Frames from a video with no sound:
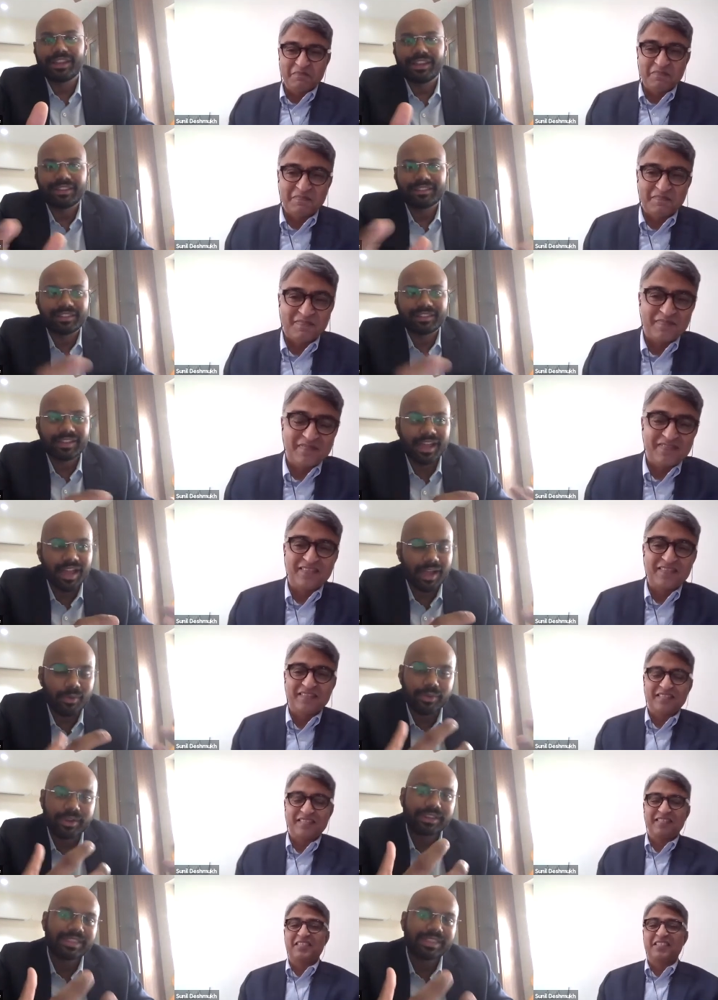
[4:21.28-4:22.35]
Speaker 1: days, and
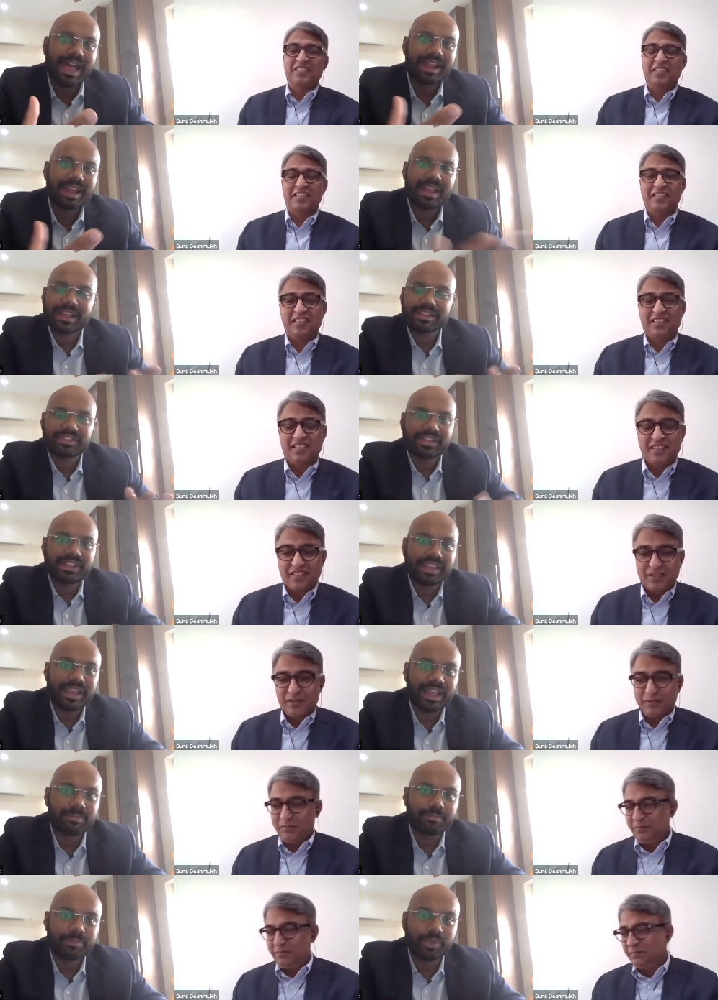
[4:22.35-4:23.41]
how did that
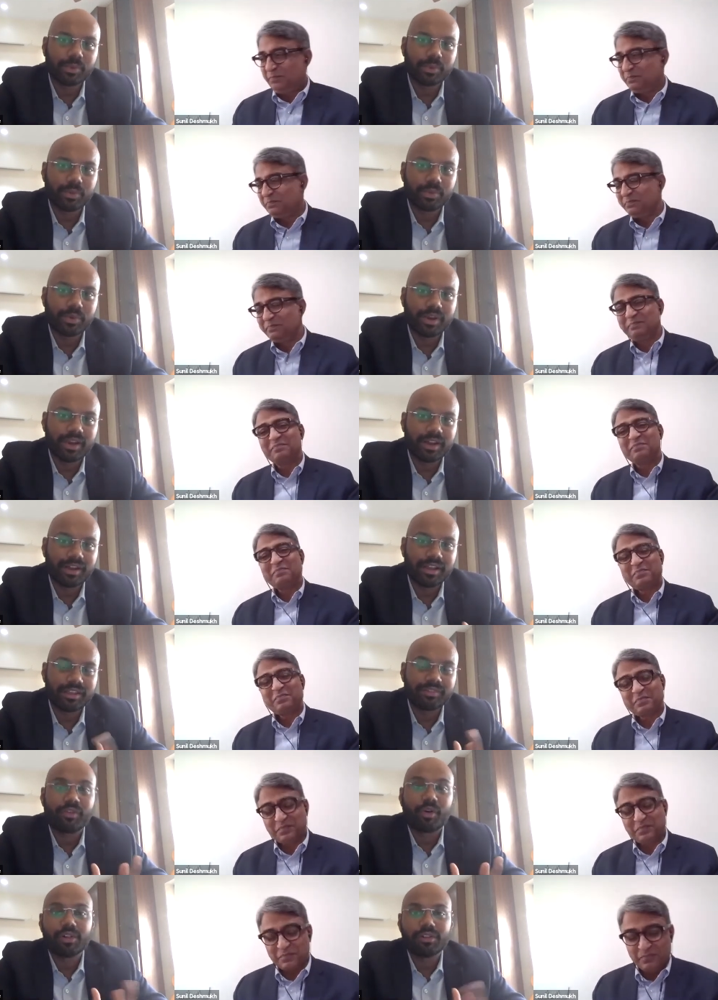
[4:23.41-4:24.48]
actually help you uh,
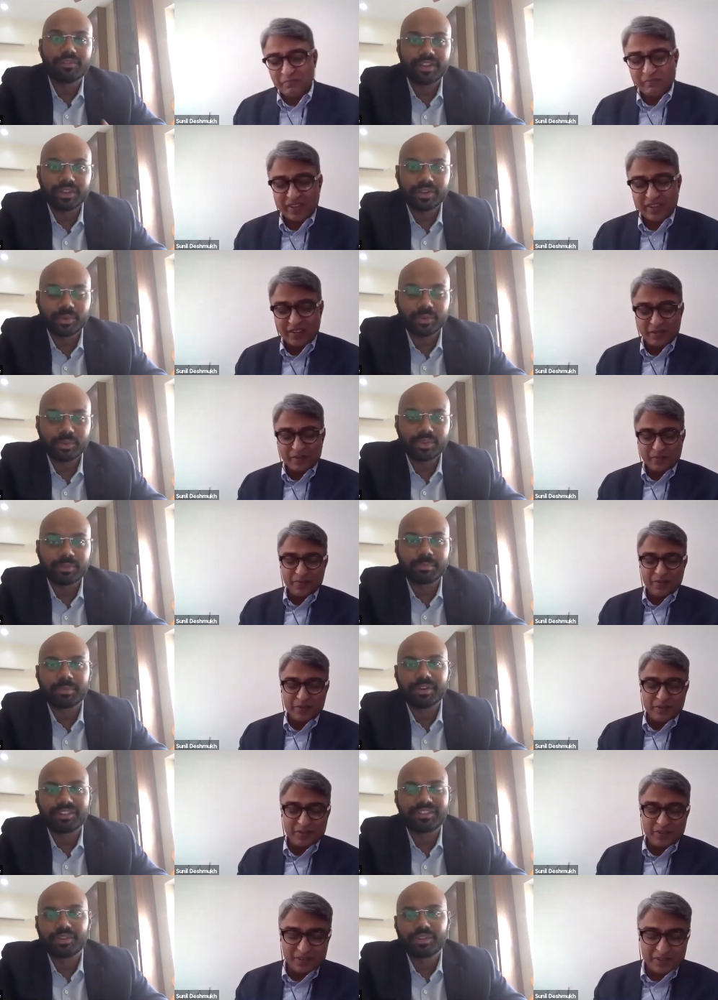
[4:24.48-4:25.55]
evolve into the
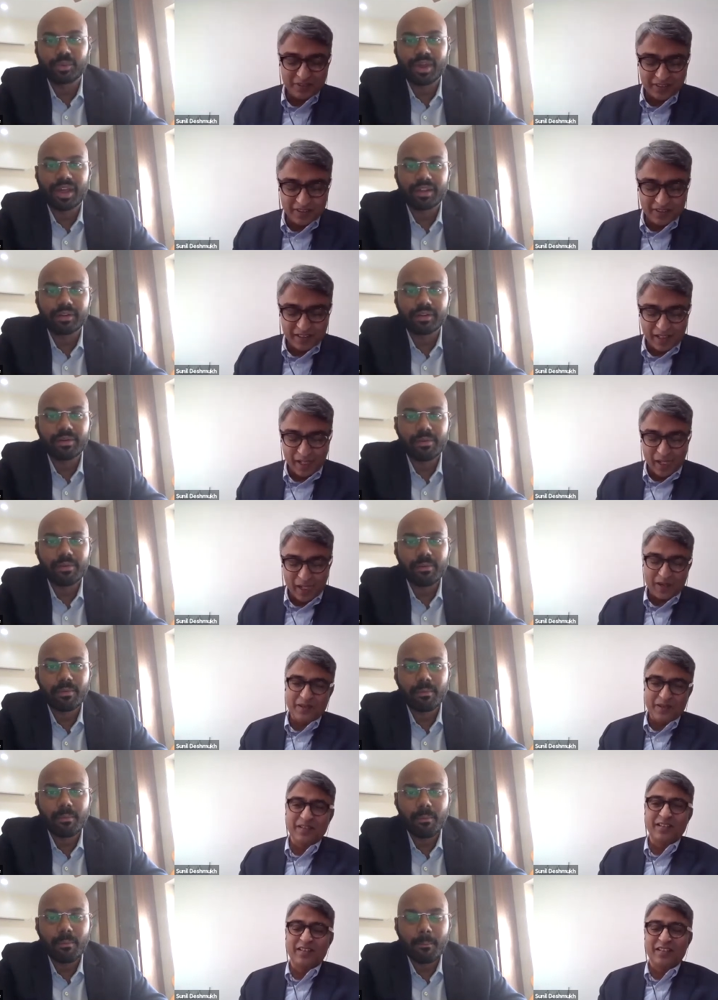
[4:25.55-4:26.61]
person you have?
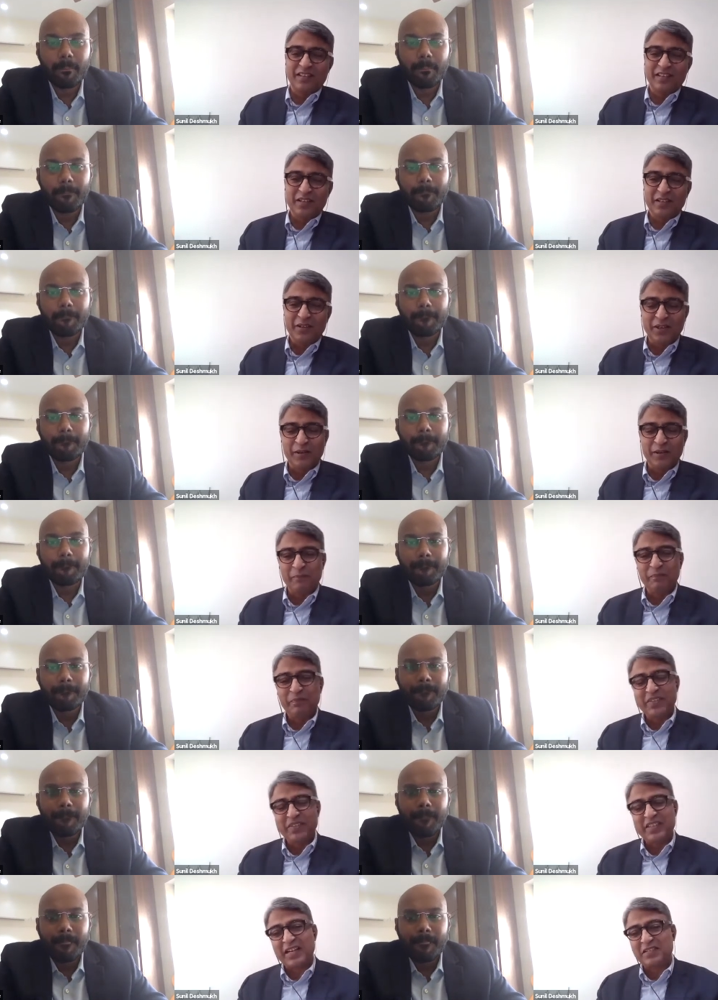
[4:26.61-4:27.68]
Speaker 2: Yeah,
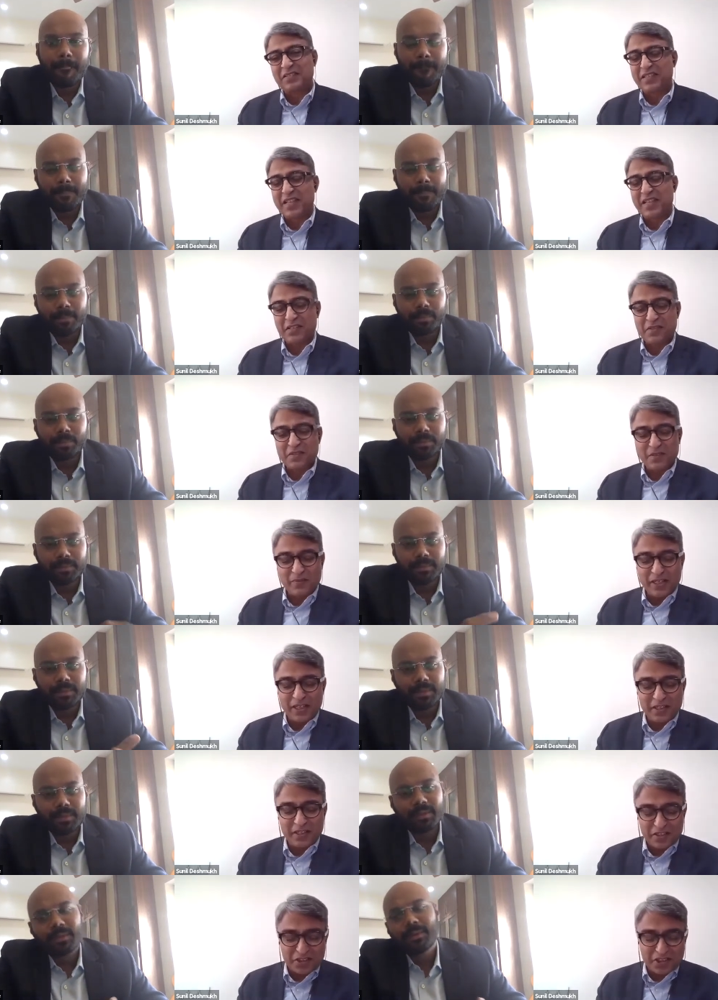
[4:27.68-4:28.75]
thanks. Thanks. A
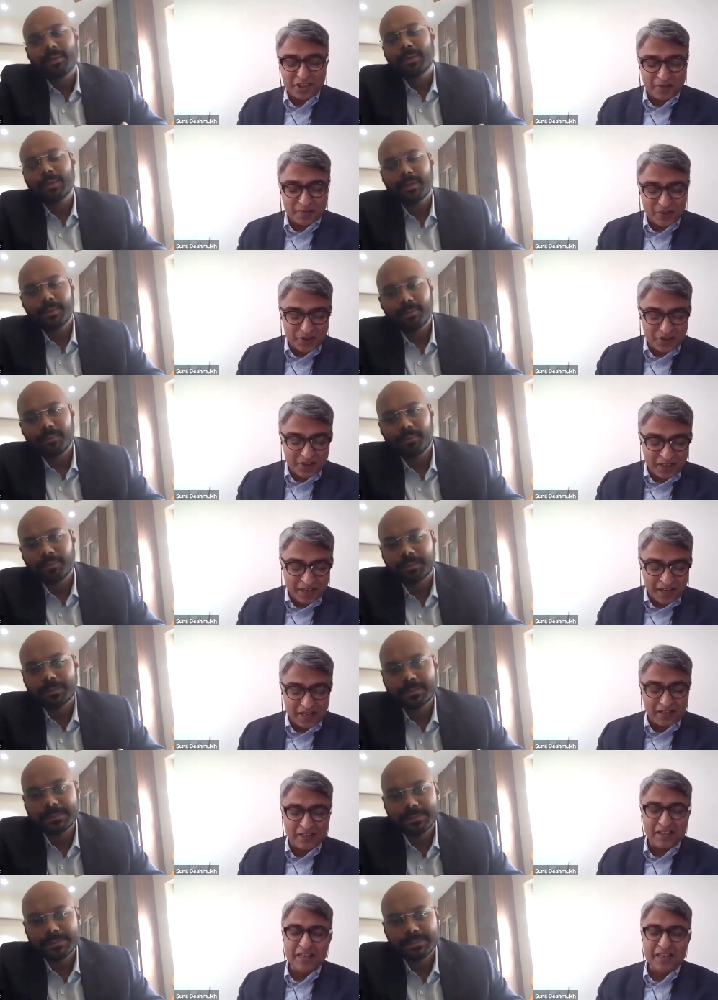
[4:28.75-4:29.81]
very interesting question,
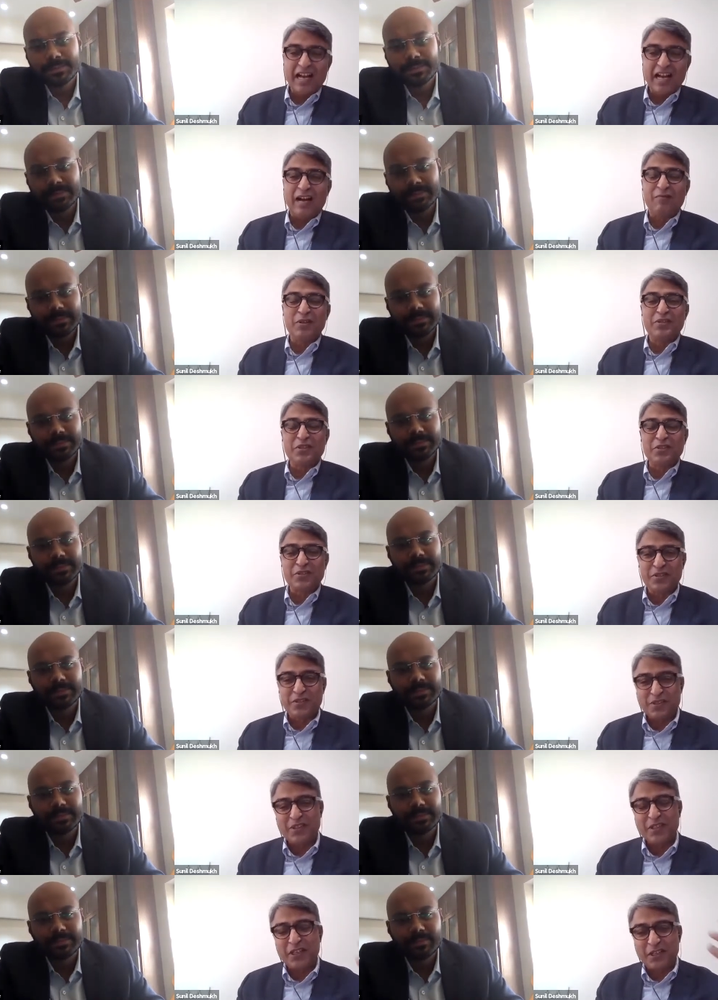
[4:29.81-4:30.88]
and I was
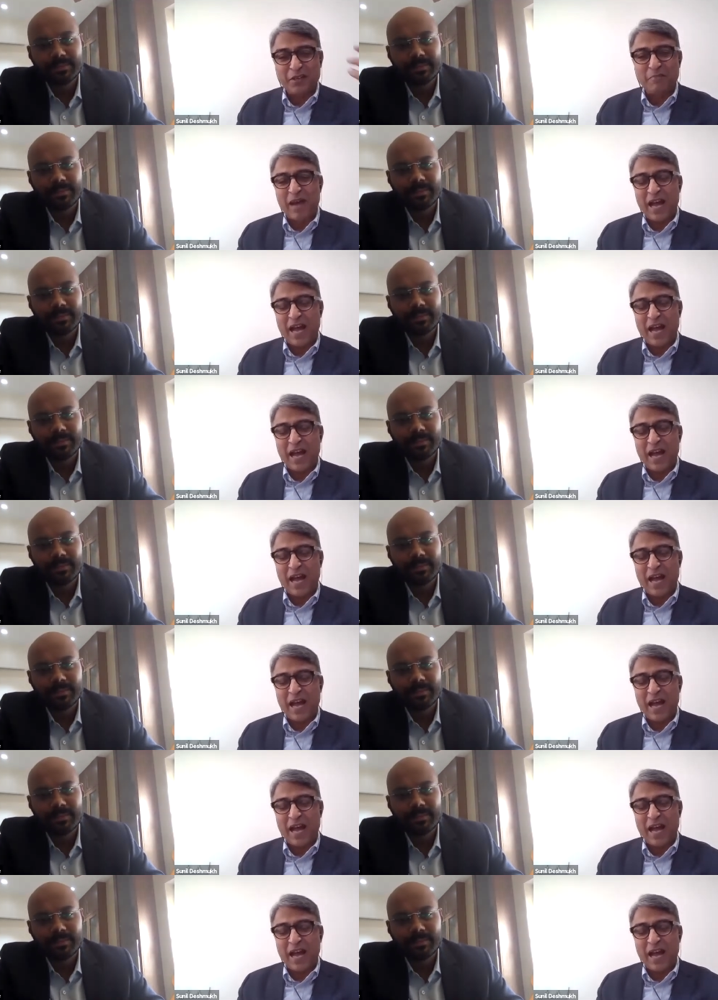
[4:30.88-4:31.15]
just thinking